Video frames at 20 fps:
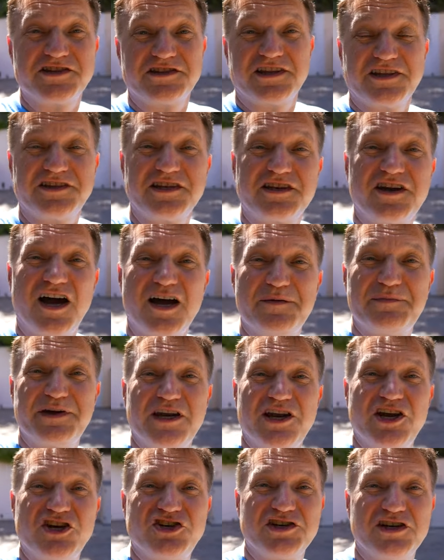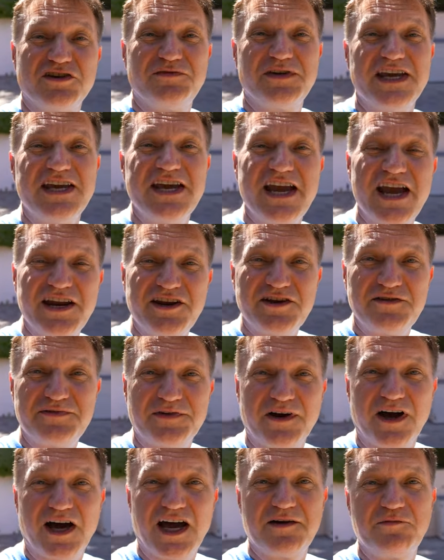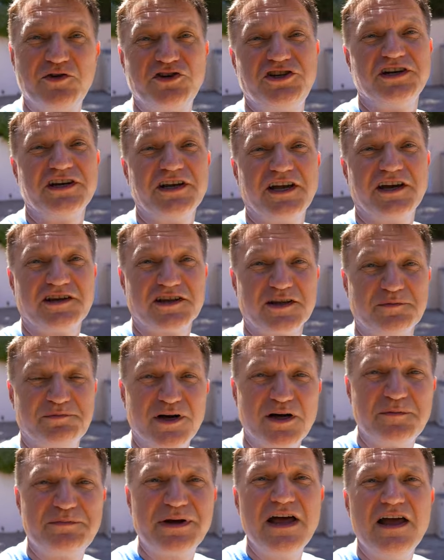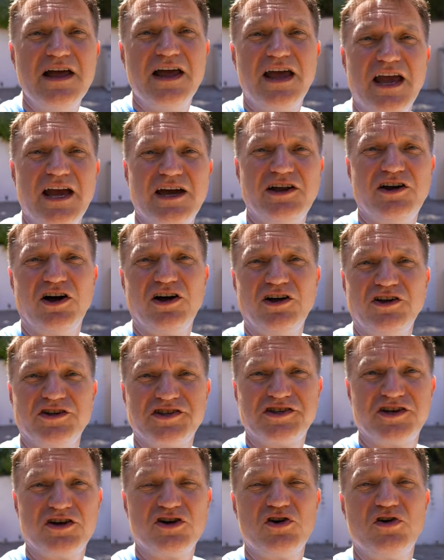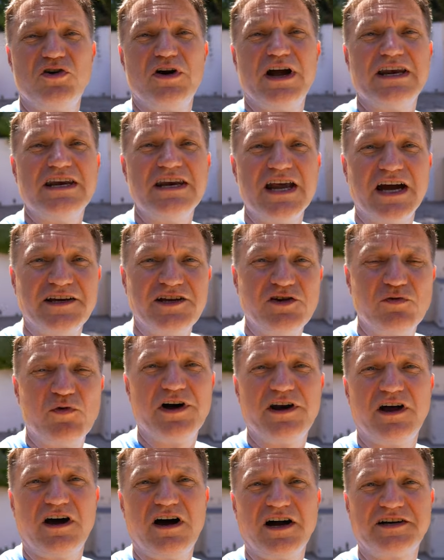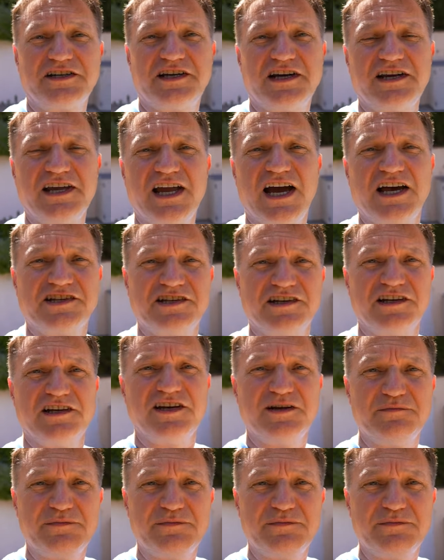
So that's a combination of E85, which you can get at the pump, and also 91 octane gasoline.